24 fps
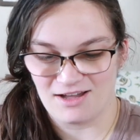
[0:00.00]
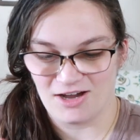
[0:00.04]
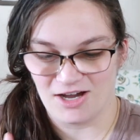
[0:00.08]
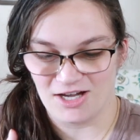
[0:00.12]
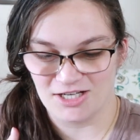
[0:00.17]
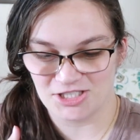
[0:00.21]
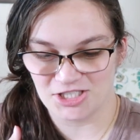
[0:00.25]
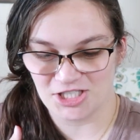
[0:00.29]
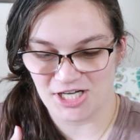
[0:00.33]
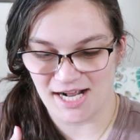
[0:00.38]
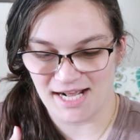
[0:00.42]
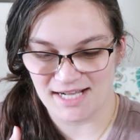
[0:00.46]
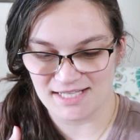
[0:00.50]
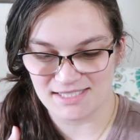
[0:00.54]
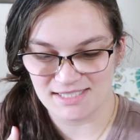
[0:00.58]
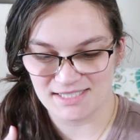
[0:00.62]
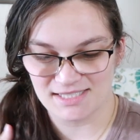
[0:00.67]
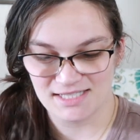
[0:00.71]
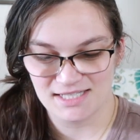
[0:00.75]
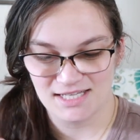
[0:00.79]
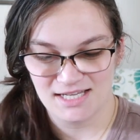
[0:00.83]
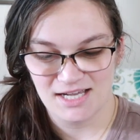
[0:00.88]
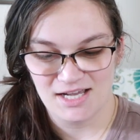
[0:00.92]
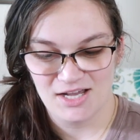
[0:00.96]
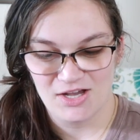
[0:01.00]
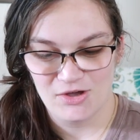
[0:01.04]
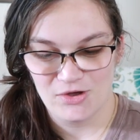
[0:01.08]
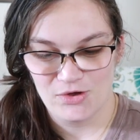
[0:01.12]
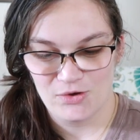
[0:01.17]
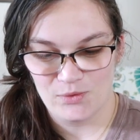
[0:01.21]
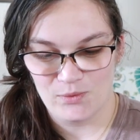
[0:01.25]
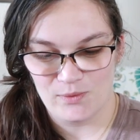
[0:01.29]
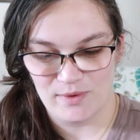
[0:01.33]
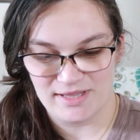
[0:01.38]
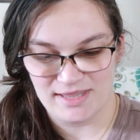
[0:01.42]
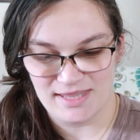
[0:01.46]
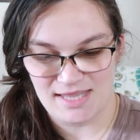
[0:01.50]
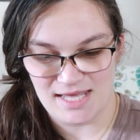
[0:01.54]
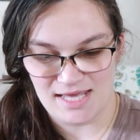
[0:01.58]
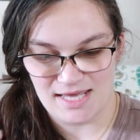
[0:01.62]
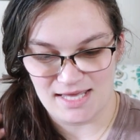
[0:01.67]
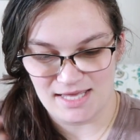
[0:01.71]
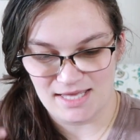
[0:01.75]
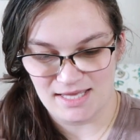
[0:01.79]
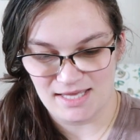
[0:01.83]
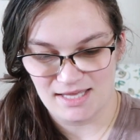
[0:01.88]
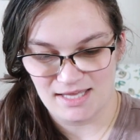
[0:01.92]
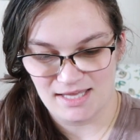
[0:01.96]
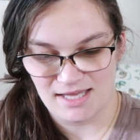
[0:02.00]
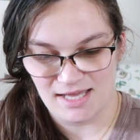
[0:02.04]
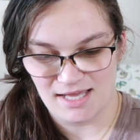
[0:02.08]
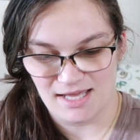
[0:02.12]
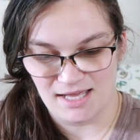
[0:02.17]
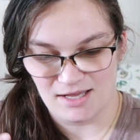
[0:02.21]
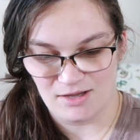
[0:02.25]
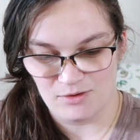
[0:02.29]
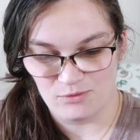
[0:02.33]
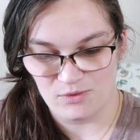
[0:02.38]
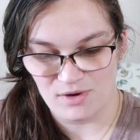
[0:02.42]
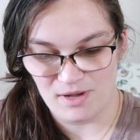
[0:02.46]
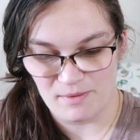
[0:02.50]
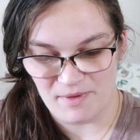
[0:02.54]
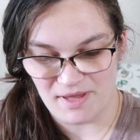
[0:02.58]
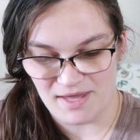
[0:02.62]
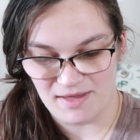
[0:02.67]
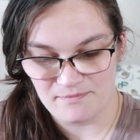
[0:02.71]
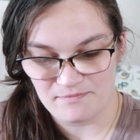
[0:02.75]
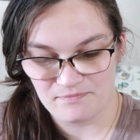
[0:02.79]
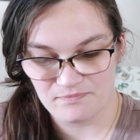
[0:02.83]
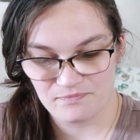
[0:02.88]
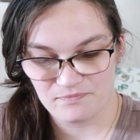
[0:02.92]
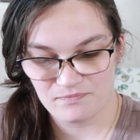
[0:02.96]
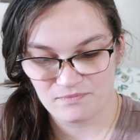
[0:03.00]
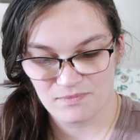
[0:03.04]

contrast with the ribbing.